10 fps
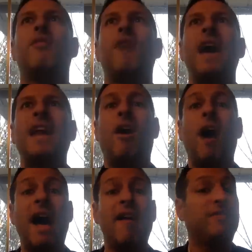that
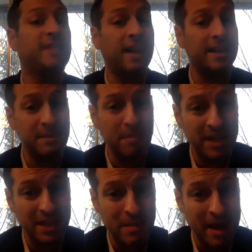have tons of
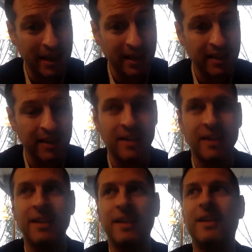money in the bank,
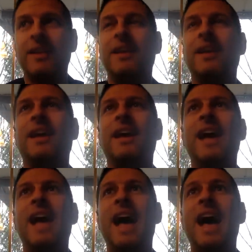
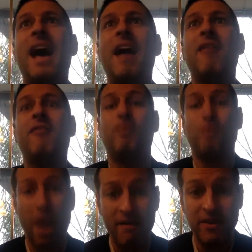have
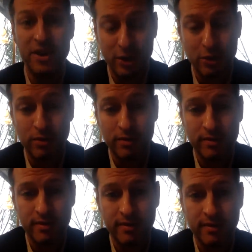revenue,
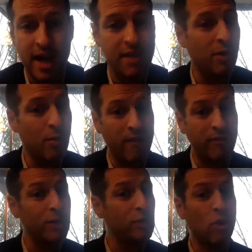and their
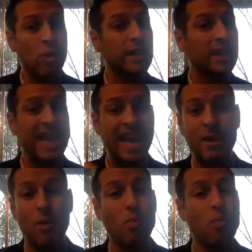revenue is going to get
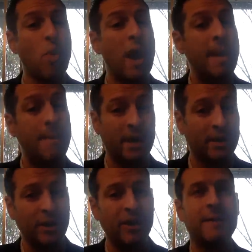way
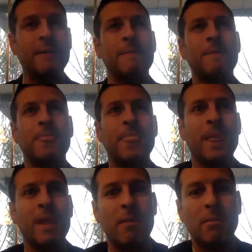bigger,
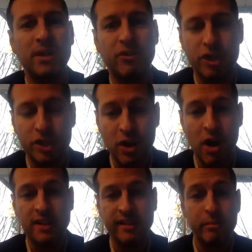but their
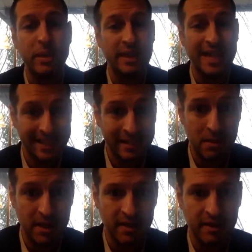stocks have been
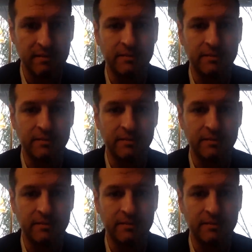decimated.